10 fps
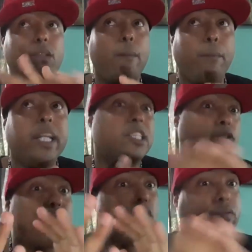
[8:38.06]
but it's
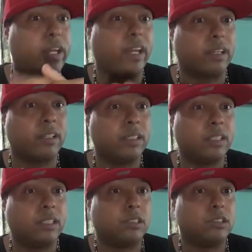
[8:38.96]
a real thing.
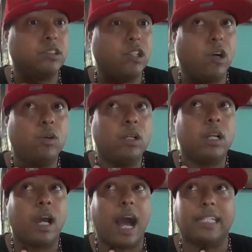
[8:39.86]
You know,
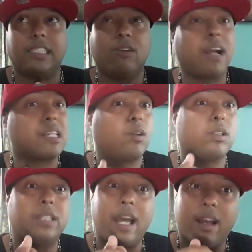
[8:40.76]
I tell guys all
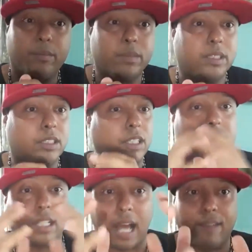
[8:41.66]
the time,
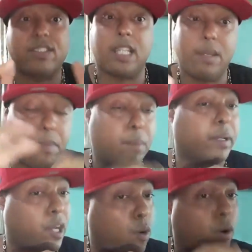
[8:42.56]
I've seen people
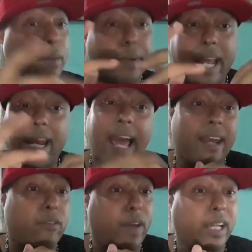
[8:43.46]
get caught up in that
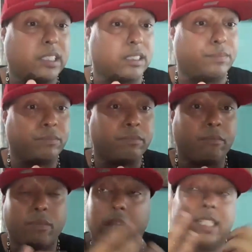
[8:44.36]
Latin affection.
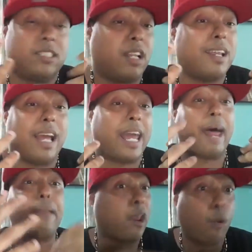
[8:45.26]
It's not, and
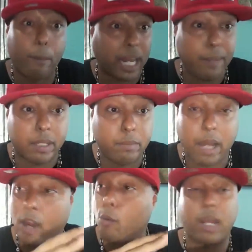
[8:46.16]
I don't blame them.
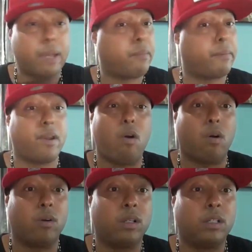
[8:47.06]
I don't blame them at
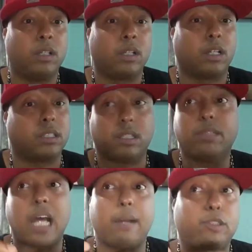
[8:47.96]
all. Because
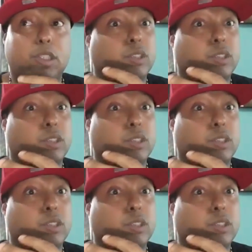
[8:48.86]
sometimes